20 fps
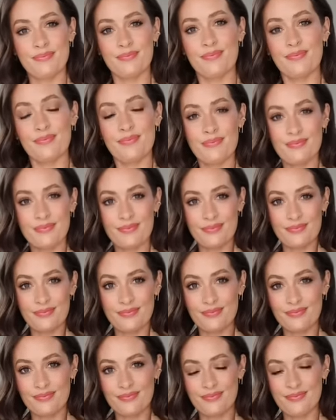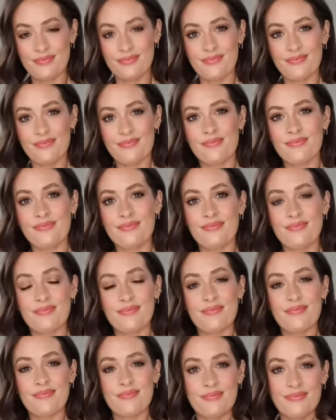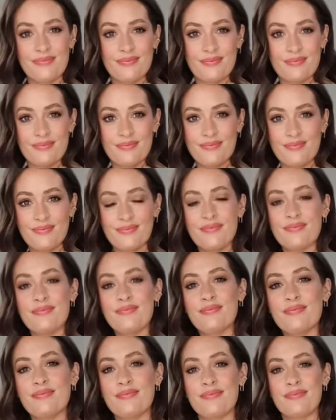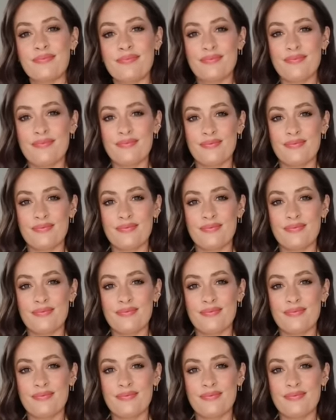This person isn't speaking.